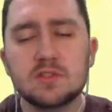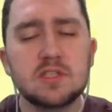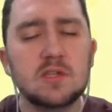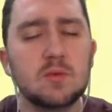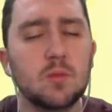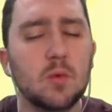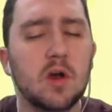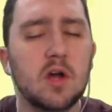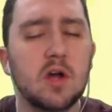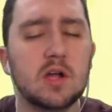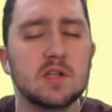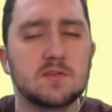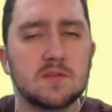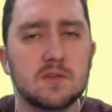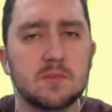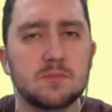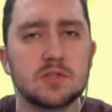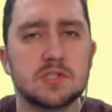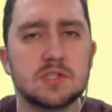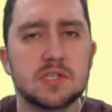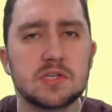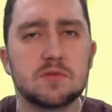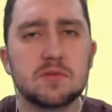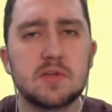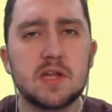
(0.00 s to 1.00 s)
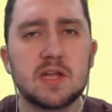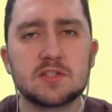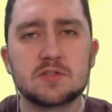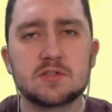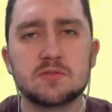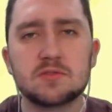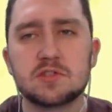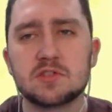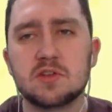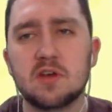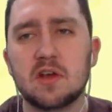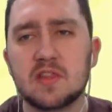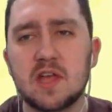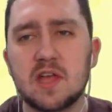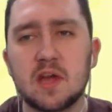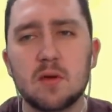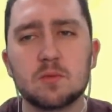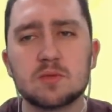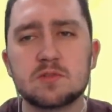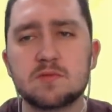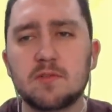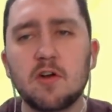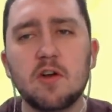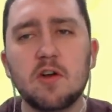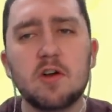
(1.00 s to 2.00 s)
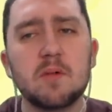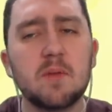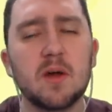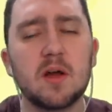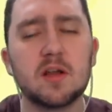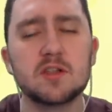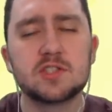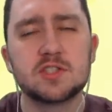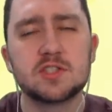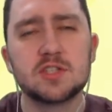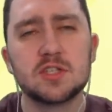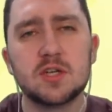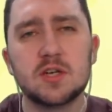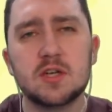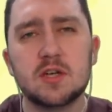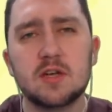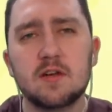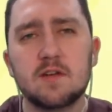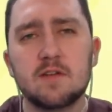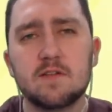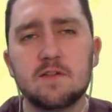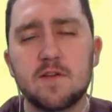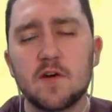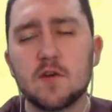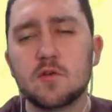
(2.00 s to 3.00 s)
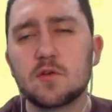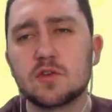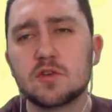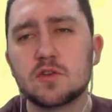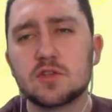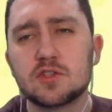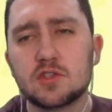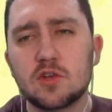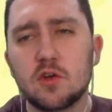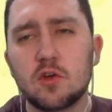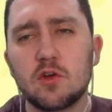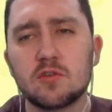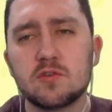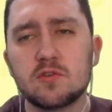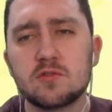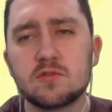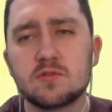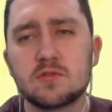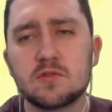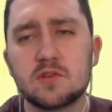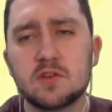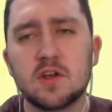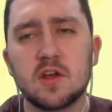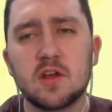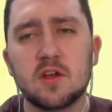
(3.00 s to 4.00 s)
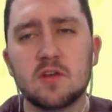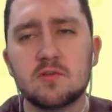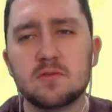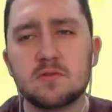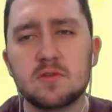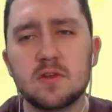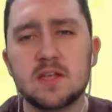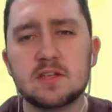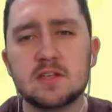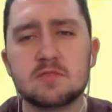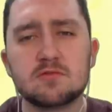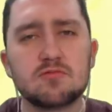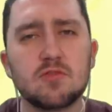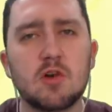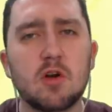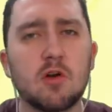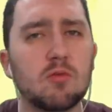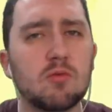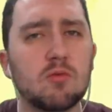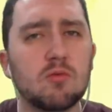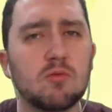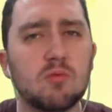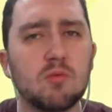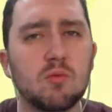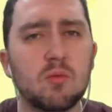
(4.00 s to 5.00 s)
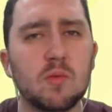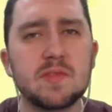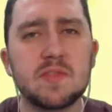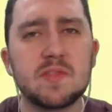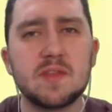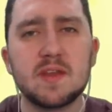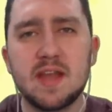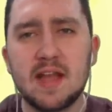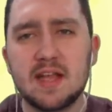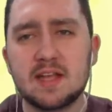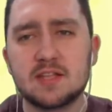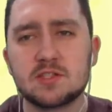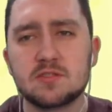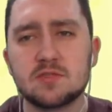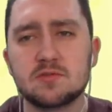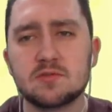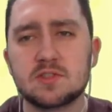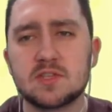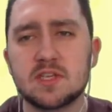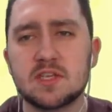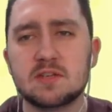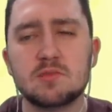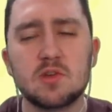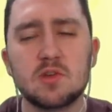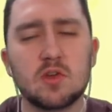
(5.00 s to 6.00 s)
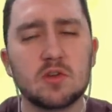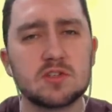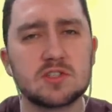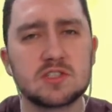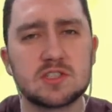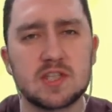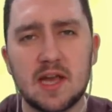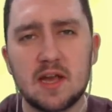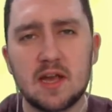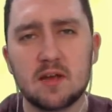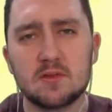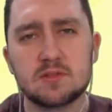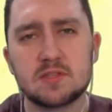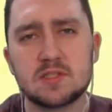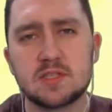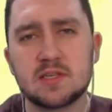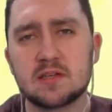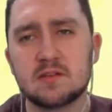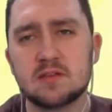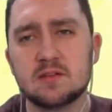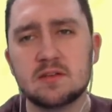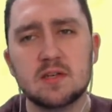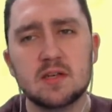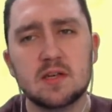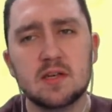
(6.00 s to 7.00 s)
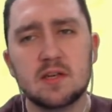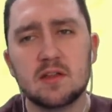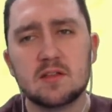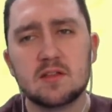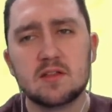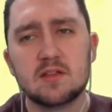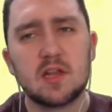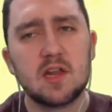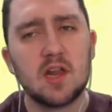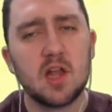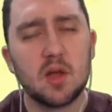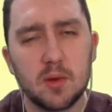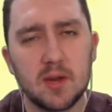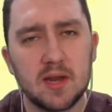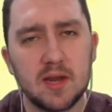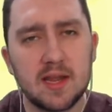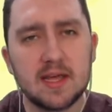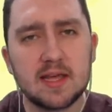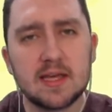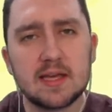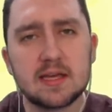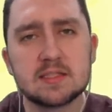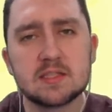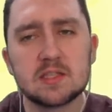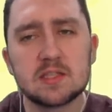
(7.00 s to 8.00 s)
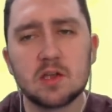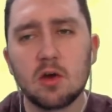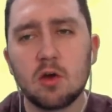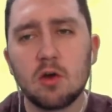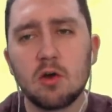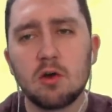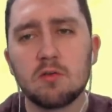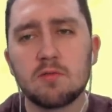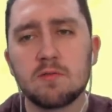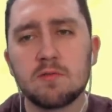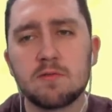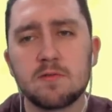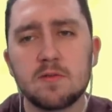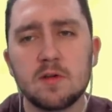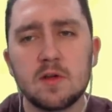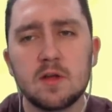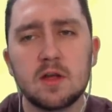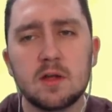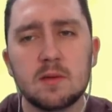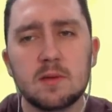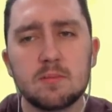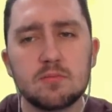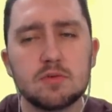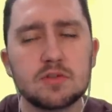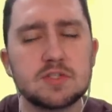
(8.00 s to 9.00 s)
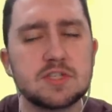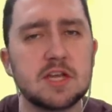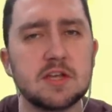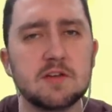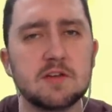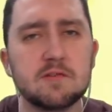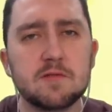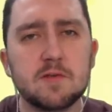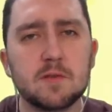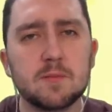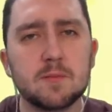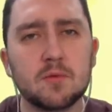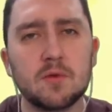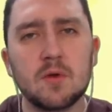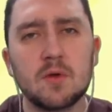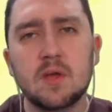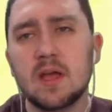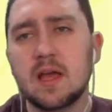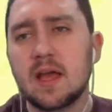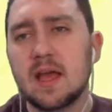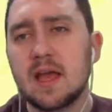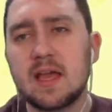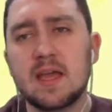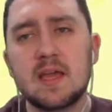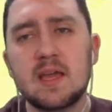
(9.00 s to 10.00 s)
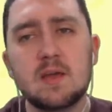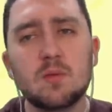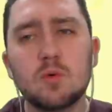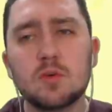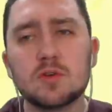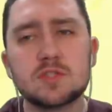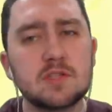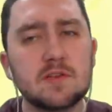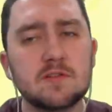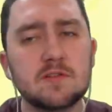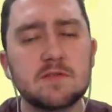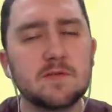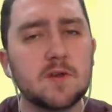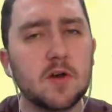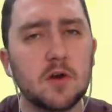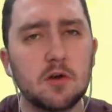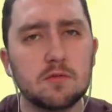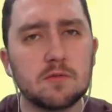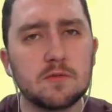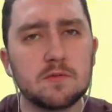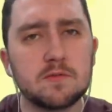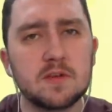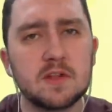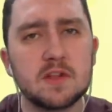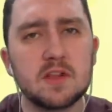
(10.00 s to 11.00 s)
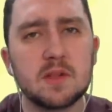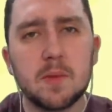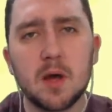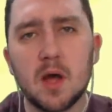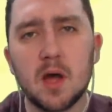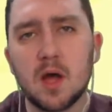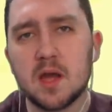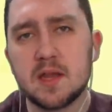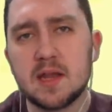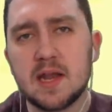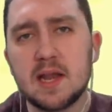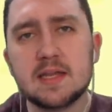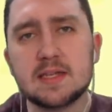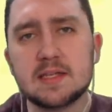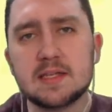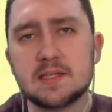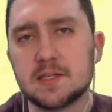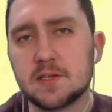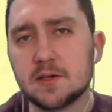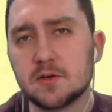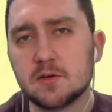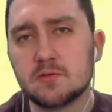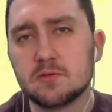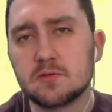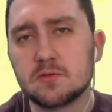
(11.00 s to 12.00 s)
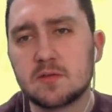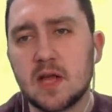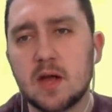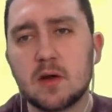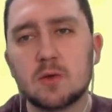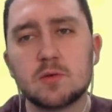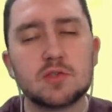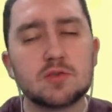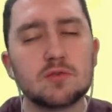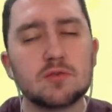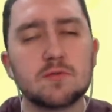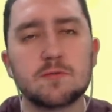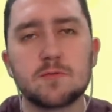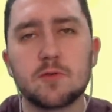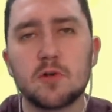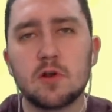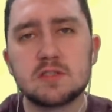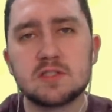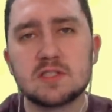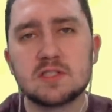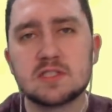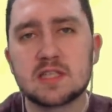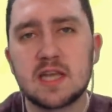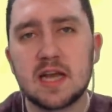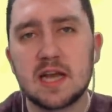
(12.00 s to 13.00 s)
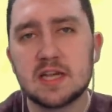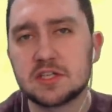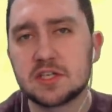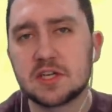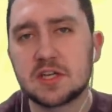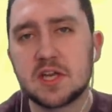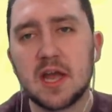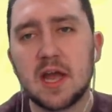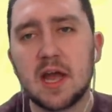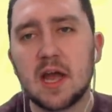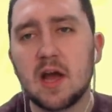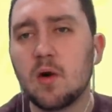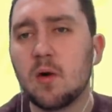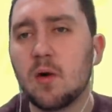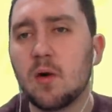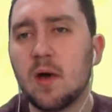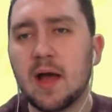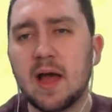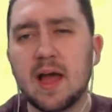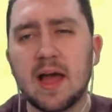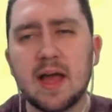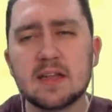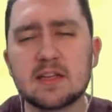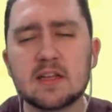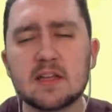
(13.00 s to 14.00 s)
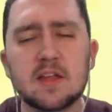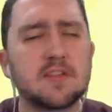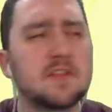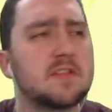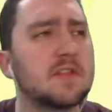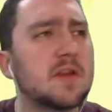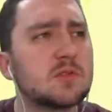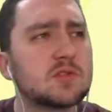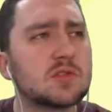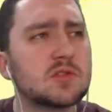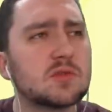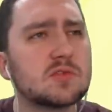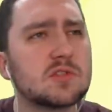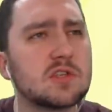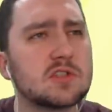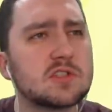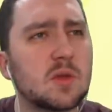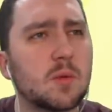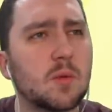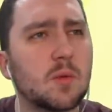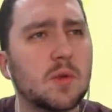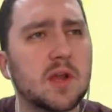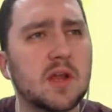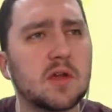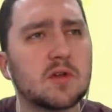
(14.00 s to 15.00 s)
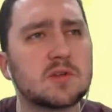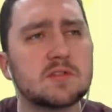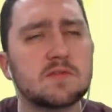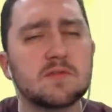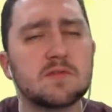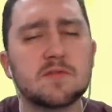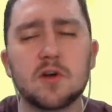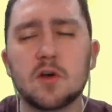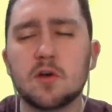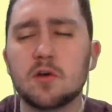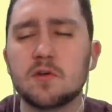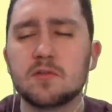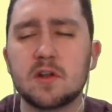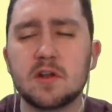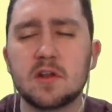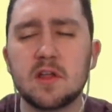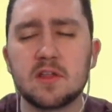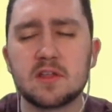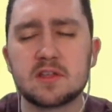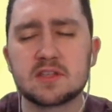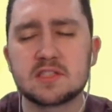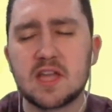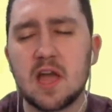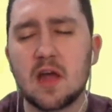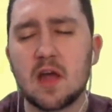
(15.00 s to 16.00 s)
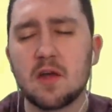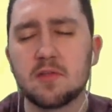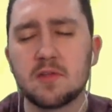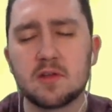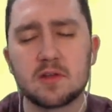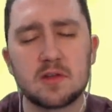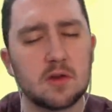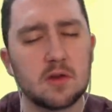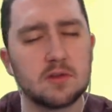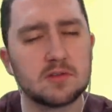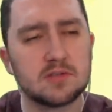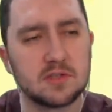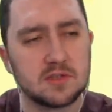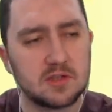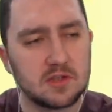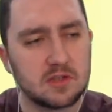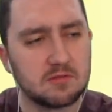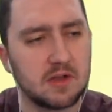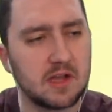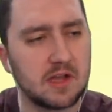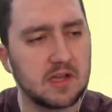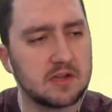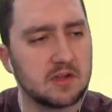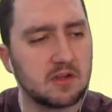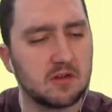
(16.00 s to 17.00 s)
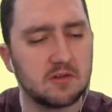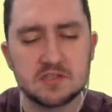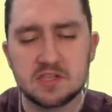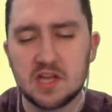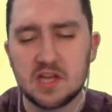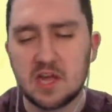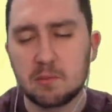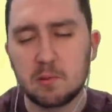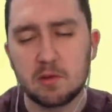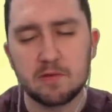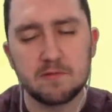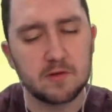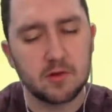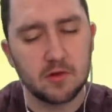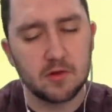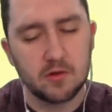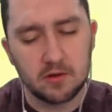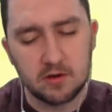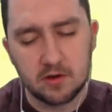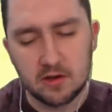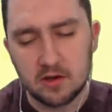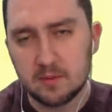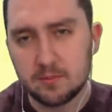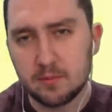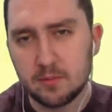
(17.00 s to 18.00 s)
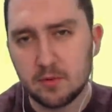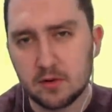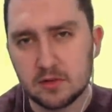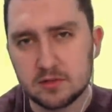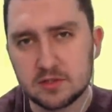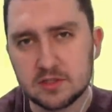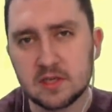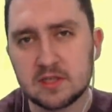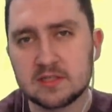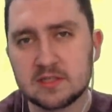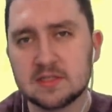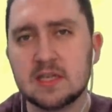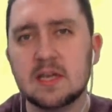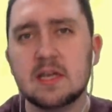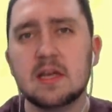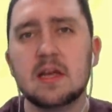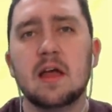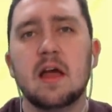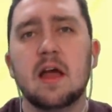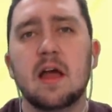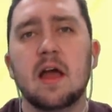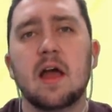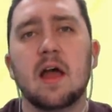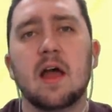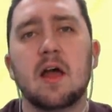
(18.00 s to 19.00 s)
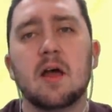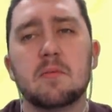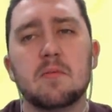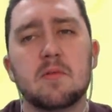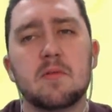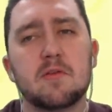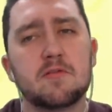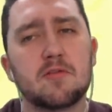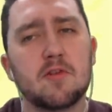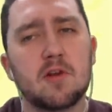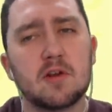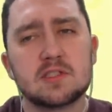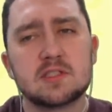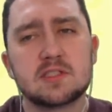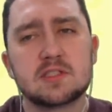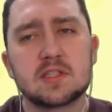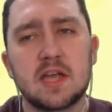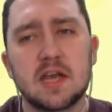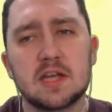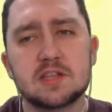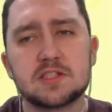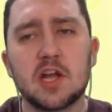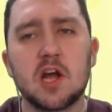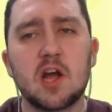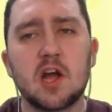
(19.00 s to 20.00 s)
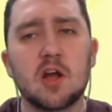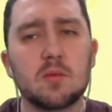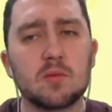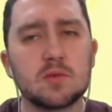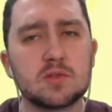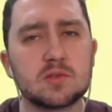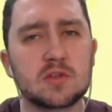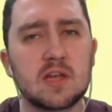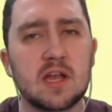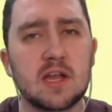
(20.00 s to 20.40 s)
worked for the Brazil national side, that was very much focused on, you know, his role with the national team, not scouting the lower leagues of Brazilian football. He wasn't involved in the Martinelli deal. That was all Francis Cajigal, and I think there was also someone else involved, another scout that goes under the radar. His name I've forgotten, I apologise. But Francis Cajigal was